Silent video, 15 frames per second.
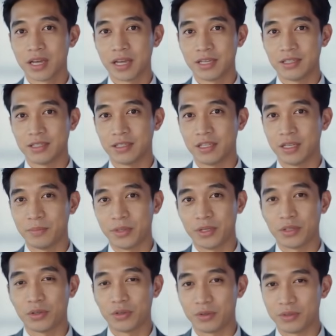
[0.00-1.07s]
Is the
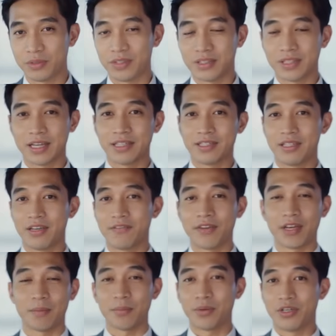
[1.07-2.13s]
DPU, that's
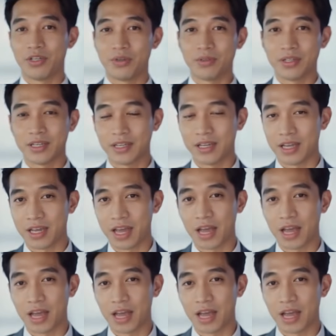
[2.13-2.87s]
dividend per unit,